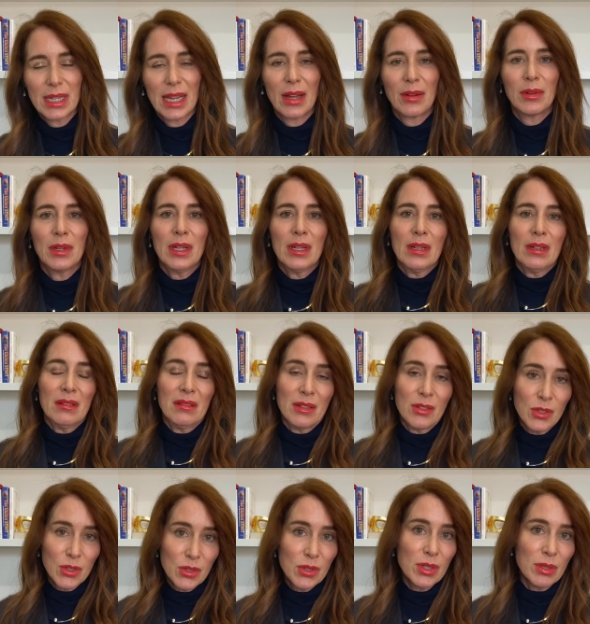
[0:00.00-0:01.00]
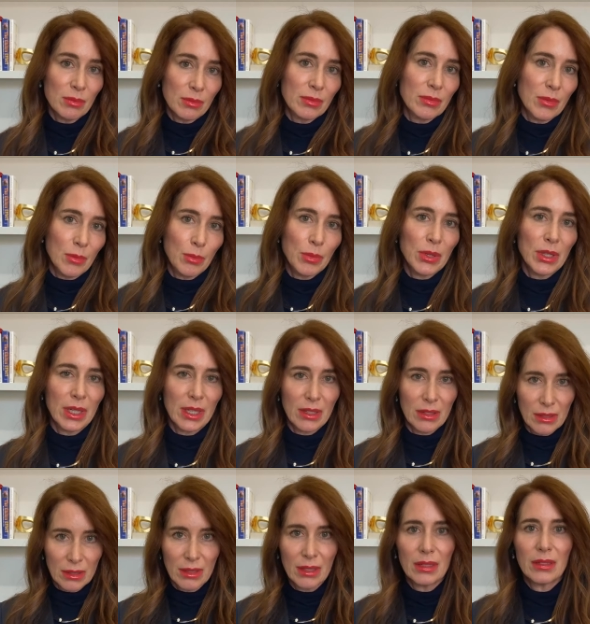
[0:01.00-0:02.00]
Now, those are some pretty
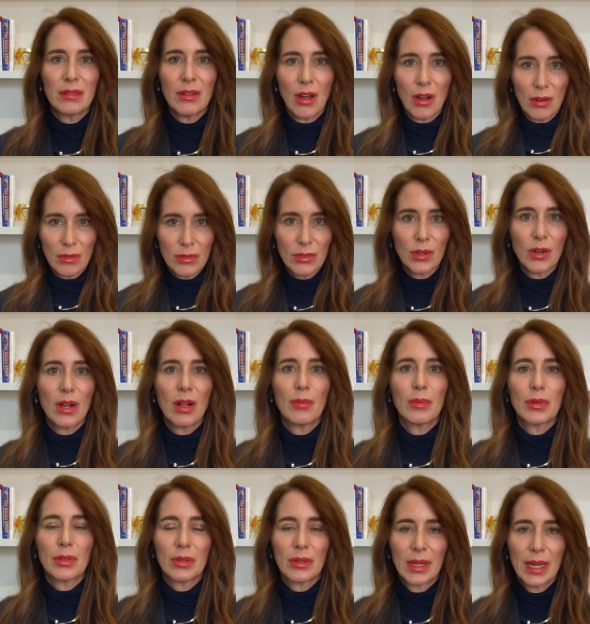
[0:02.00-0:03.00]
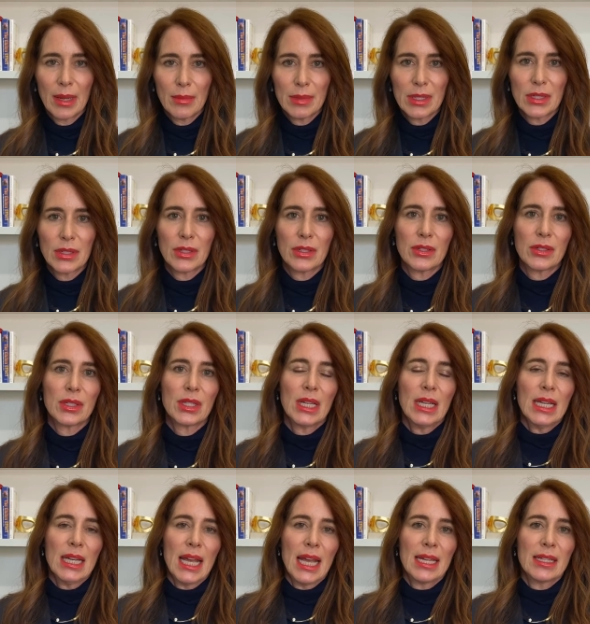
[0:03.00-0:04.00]
good overall parameters,
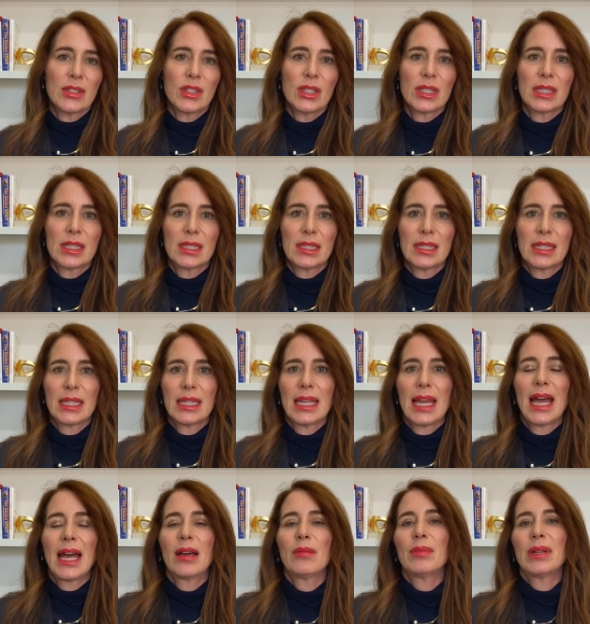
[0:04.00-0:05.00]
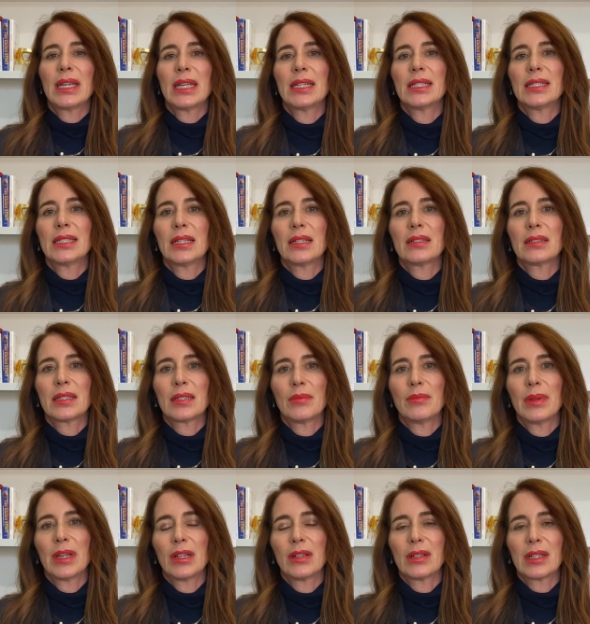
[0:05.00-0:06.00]
and just to see how many adult
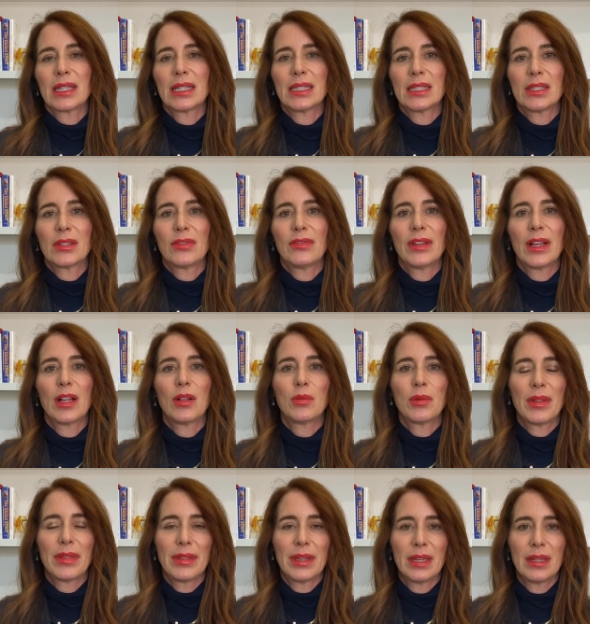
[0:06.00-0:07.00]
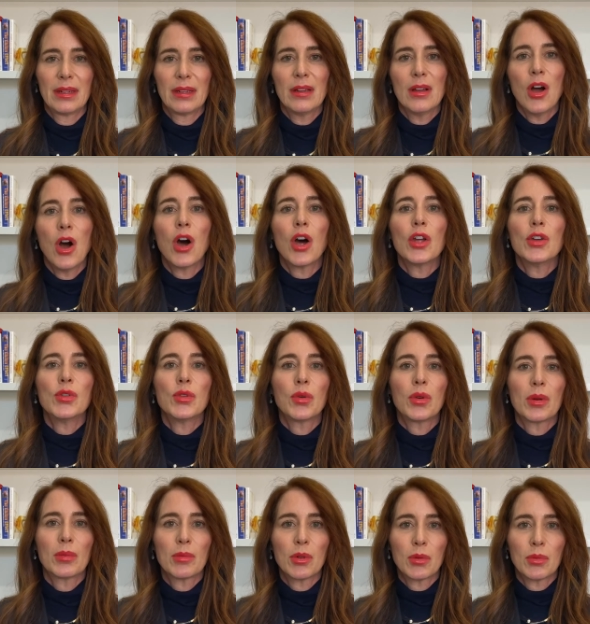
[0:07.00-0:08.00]
Americans fell within a
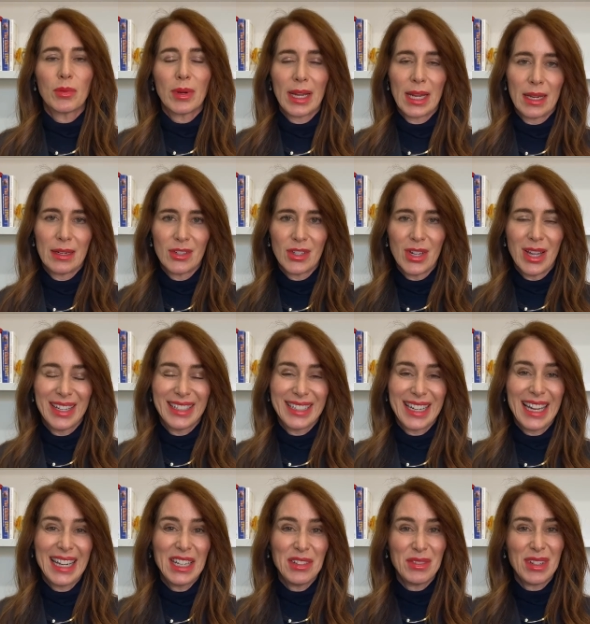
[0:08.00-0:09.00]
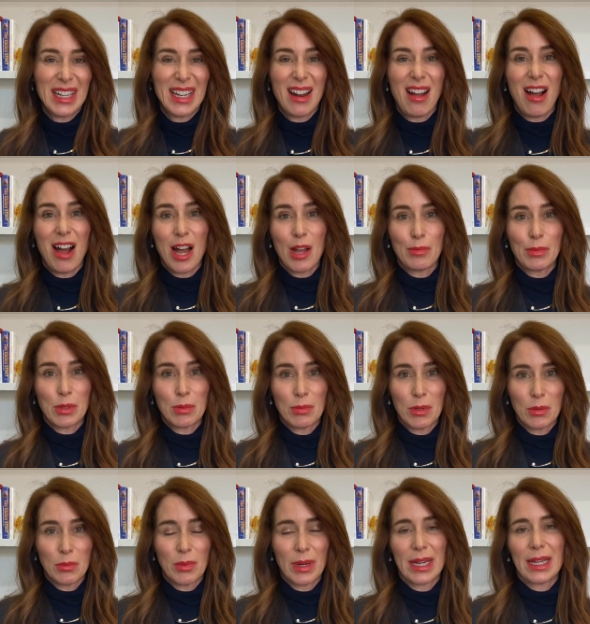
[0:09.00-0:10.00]
normal range, not even an
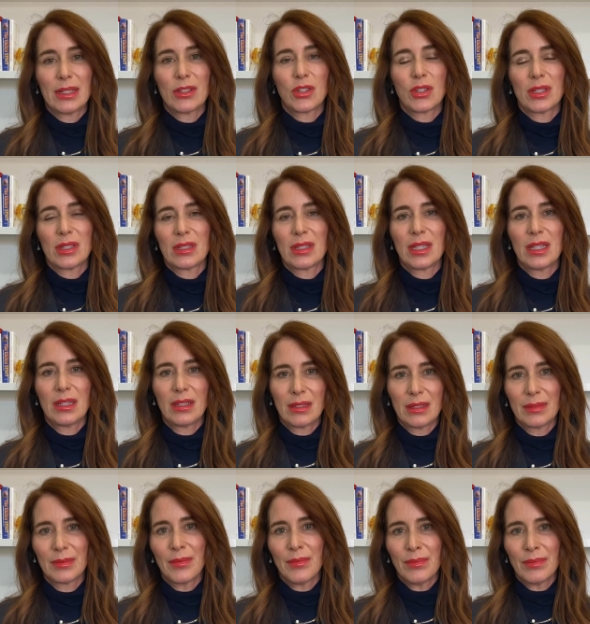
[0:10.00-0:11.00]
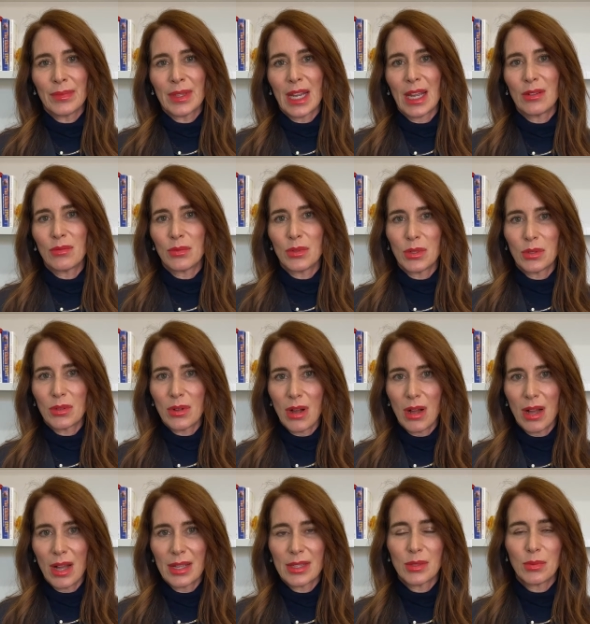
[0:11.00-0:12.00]
optimal range, because here at Root
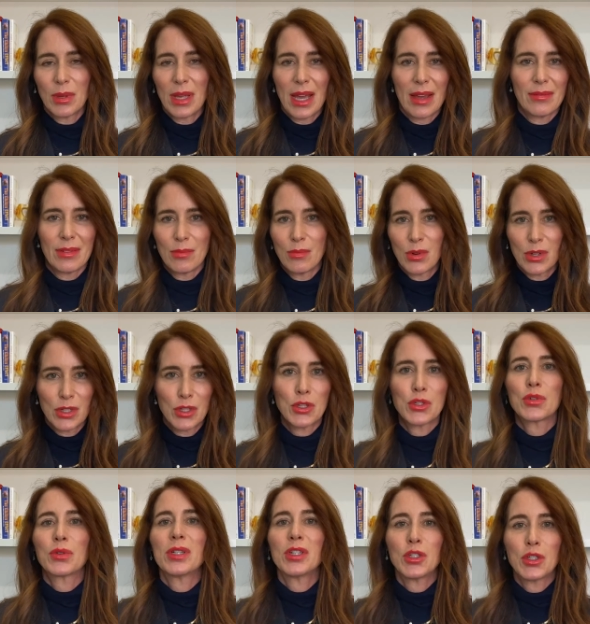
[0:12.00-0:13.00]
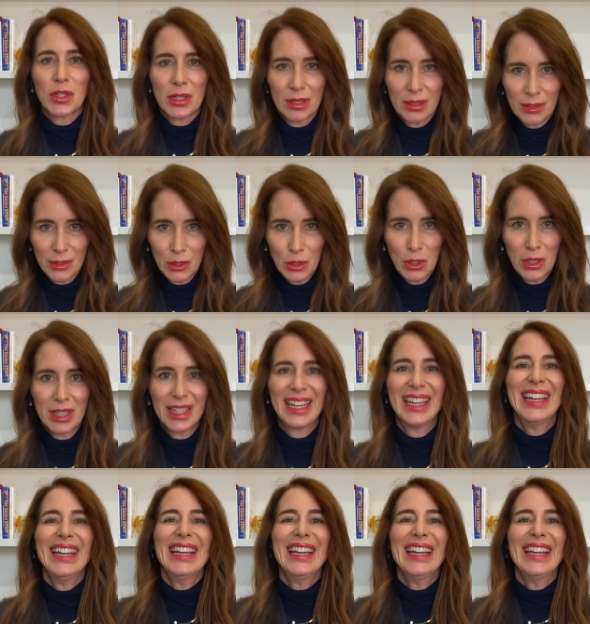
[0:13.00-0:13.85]
Cause we have a more stringent look